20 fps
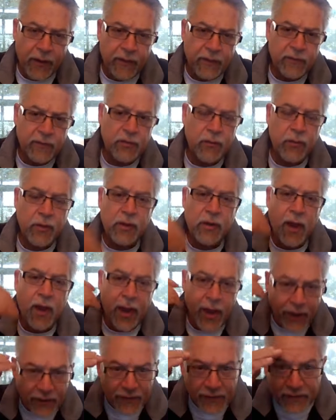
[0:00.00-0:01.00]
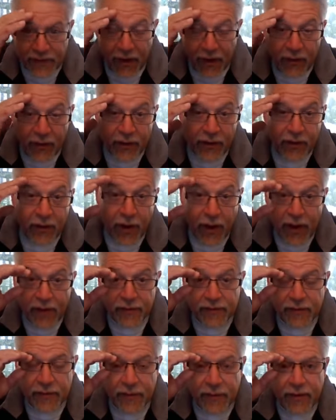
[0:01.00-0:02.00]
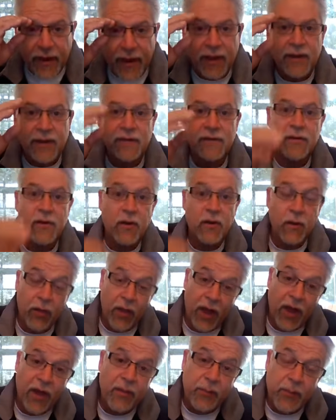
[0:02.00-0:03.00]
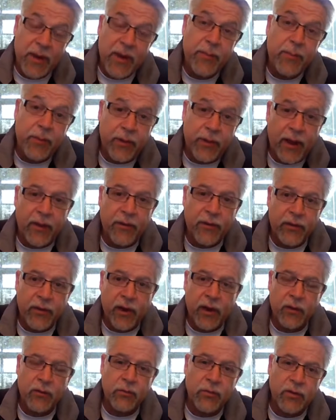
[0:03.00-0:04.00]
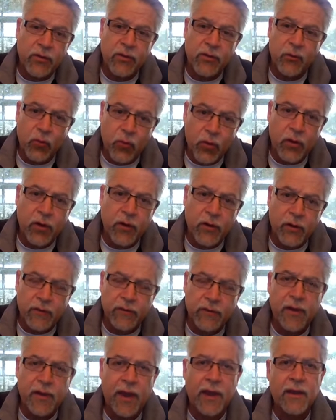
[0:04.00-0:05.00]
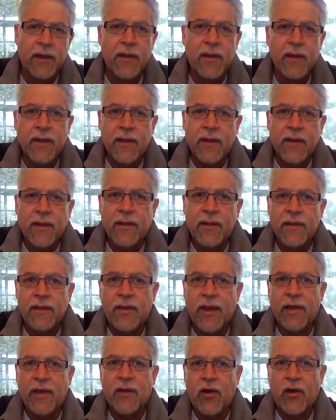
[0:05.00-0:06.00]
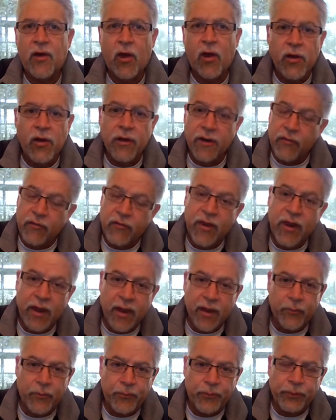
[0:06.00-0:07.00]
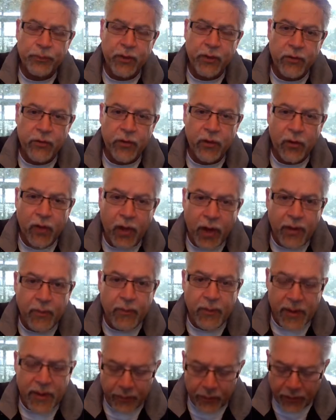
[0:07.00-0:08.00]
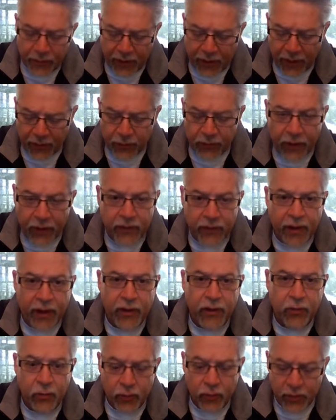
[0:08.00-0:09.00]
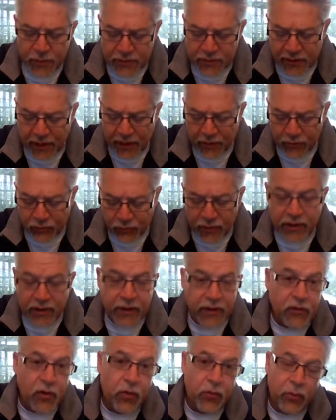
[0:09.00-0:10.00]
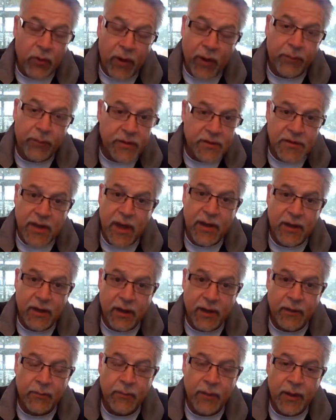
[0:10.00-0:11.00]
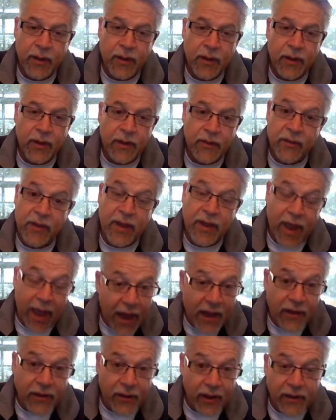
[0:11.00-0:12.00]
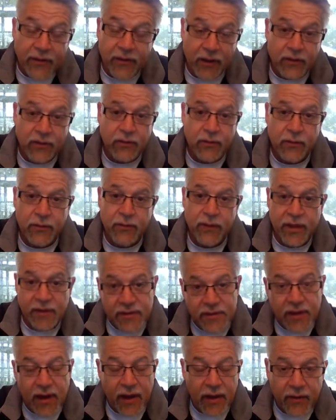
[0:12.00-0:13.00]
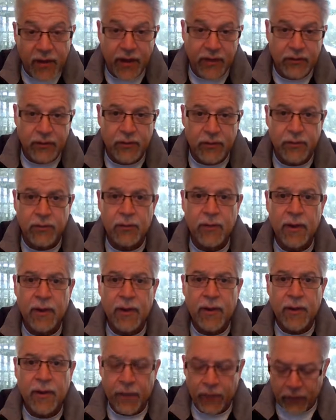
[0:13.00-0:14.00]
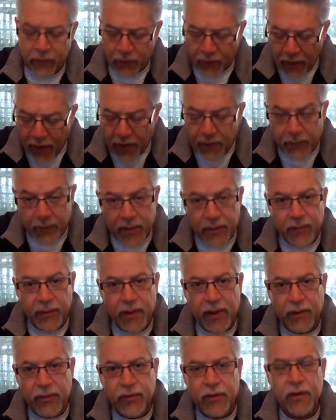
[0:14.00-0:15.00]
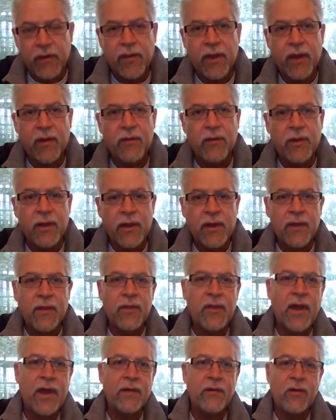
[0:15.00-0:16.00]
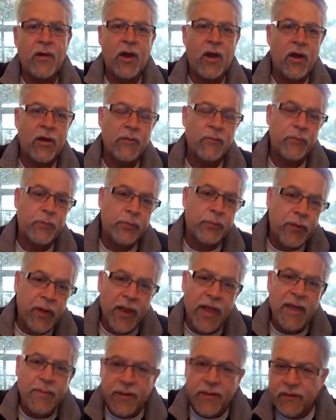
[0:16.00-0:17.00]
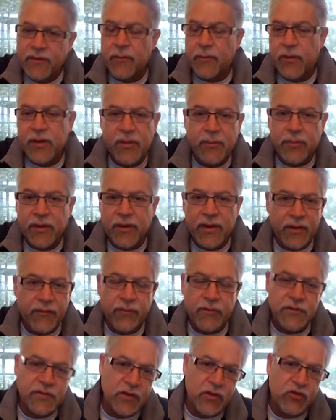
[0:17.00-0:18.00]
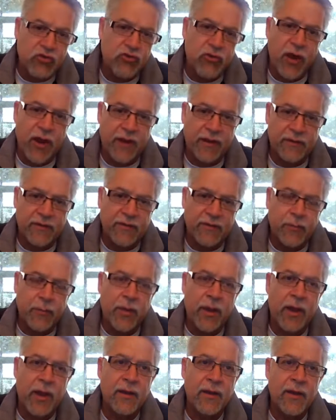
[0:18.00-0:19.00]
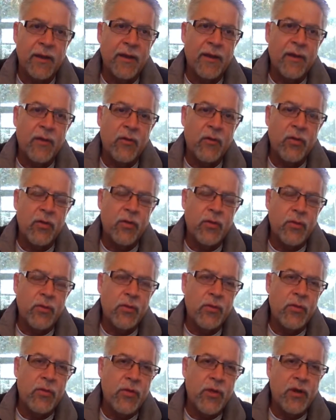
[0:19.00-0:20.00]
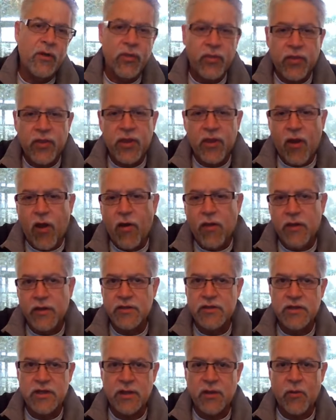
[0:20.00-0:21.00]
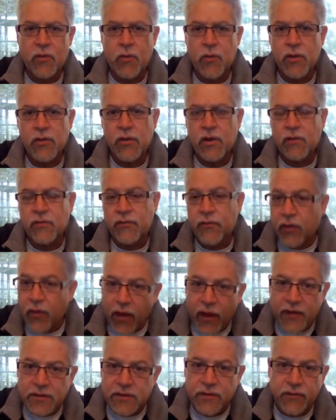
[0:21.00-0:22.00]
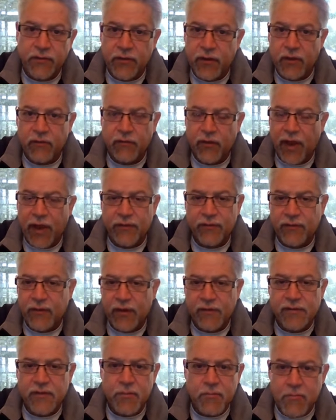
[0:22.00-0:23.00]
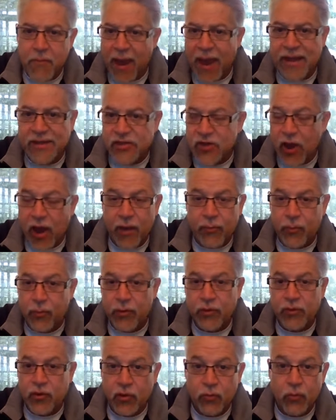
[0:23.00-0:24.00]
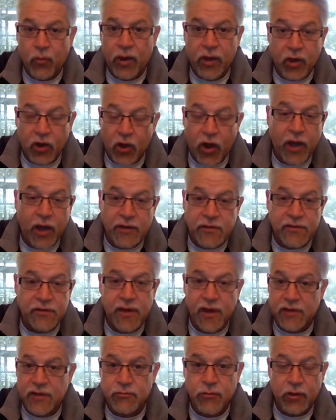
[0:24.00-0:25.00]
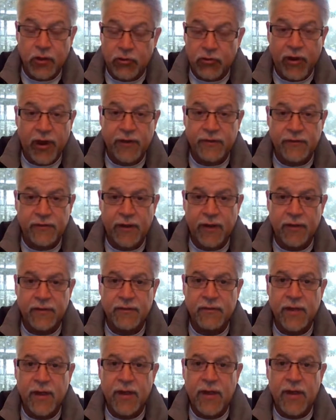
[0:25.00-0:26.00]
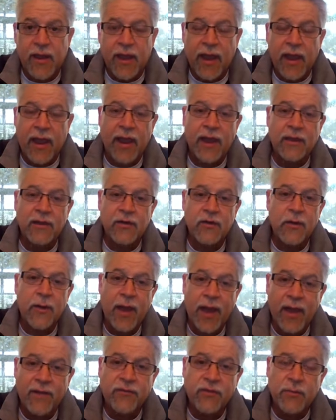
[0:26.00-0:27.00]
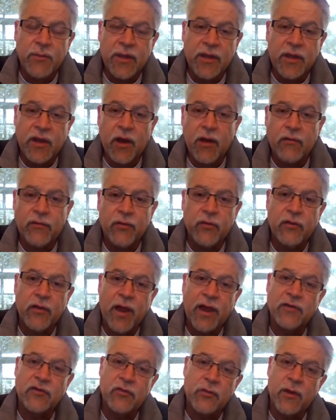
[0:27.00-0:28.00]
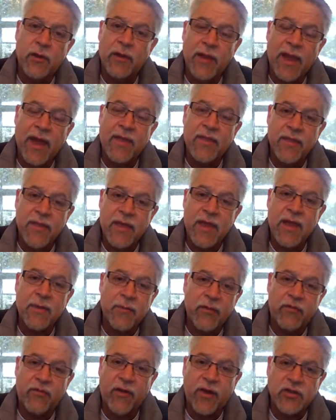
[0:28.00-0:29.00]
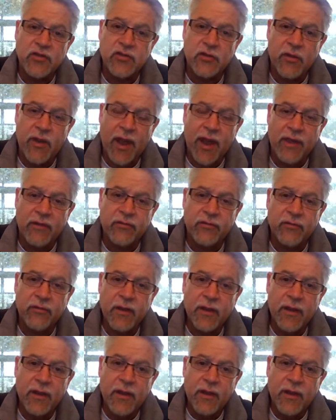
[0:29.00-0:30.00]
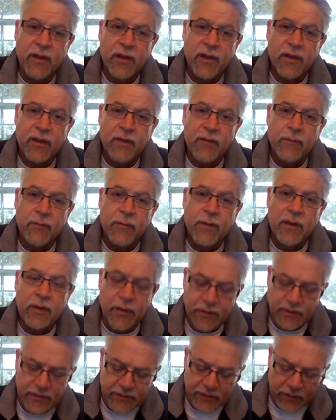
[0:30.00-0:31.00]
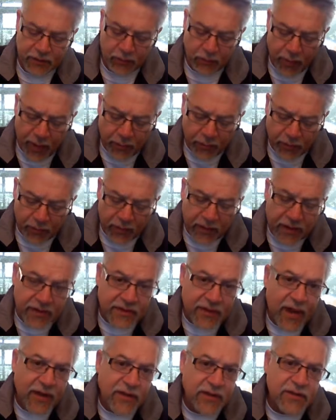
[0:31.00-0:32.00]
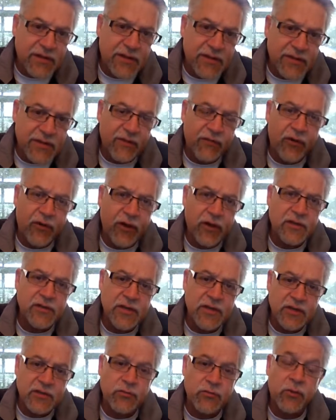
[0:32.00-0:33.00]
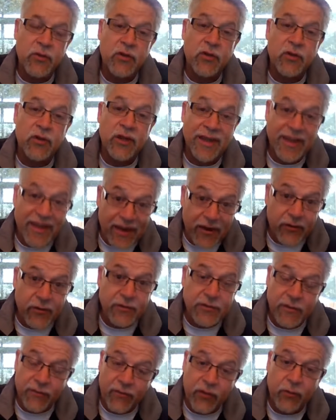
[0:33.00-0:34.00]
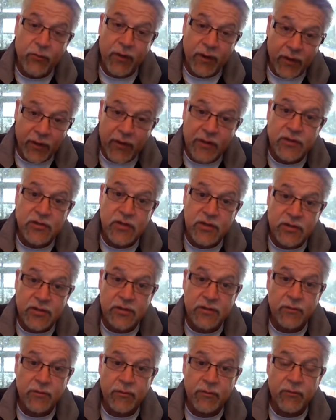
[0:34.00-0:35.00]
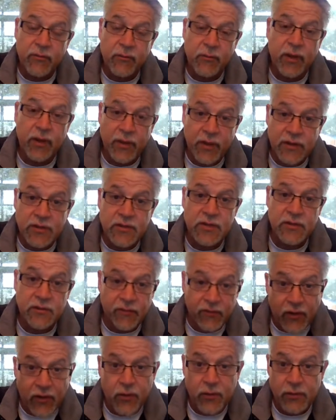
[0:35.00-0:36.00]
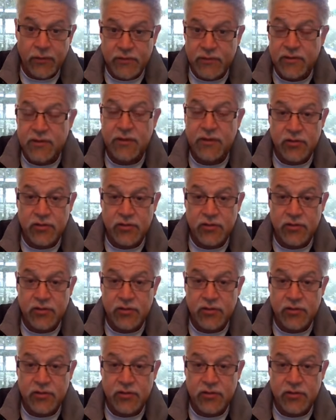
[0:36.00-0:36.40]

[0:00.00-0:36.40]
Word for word: So, what God is telling us today is there are a lot of people out there with words that, that aren't of Him. There are a lot of people out there that are words that really don't represent Him. They act like they do. They say they do. There are a lot of people out there that that are claiming to be believers in Christ, but their theology or their philosophy of life doesn't match up with what God says, what Christ says. And you have to be careful not to let them affect your life. Because you remember, these Sadducees and Pharisees were the leaders of the religious religious folks, the